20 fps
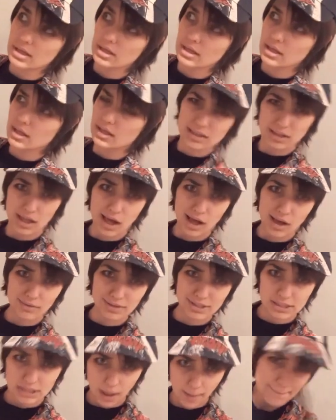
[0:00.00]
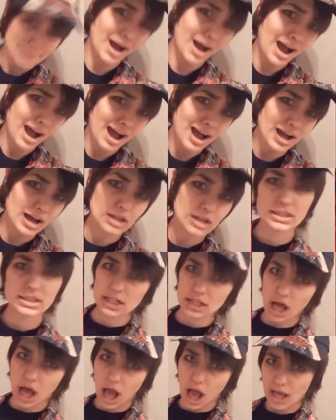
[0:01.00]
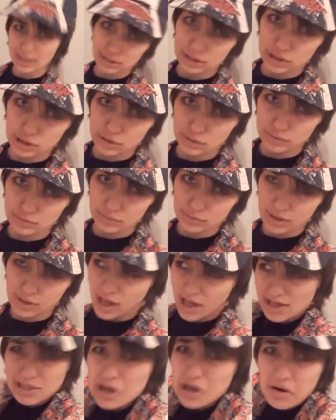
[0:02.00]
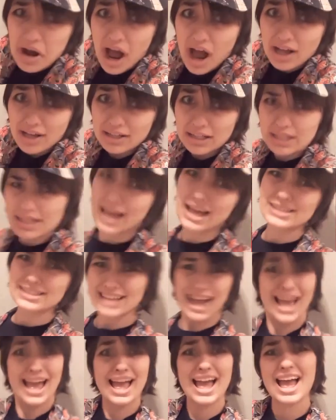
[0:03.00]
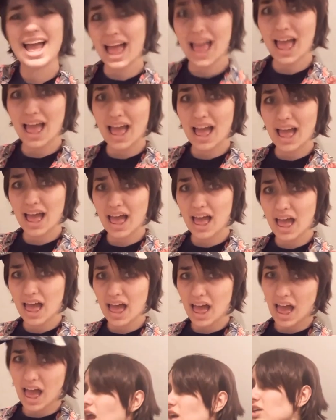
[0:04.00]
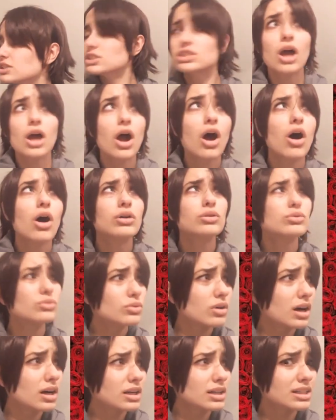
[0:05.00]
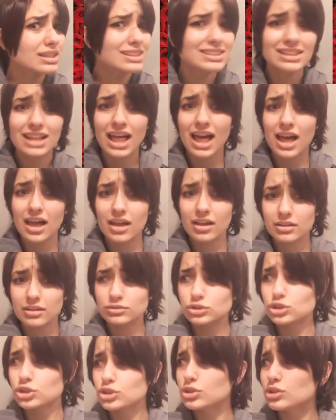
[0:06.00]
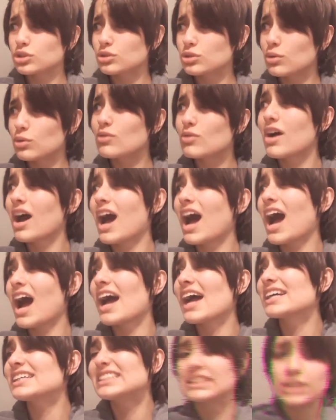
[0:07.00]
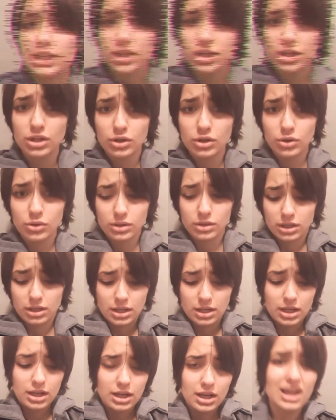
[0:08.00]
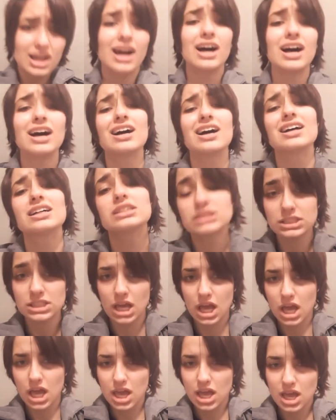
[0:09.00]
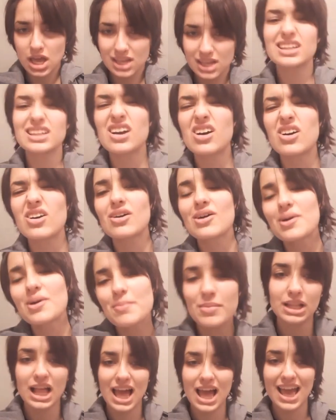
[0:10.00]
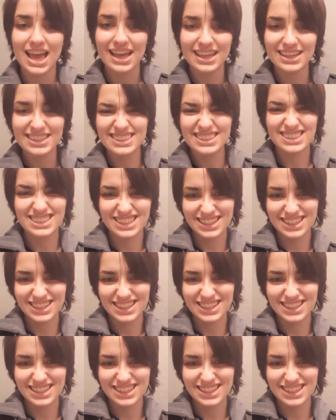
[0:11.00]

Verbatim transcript: me loving somebody like you. You're ugly as hell. There's no one left to find you. I'll take your place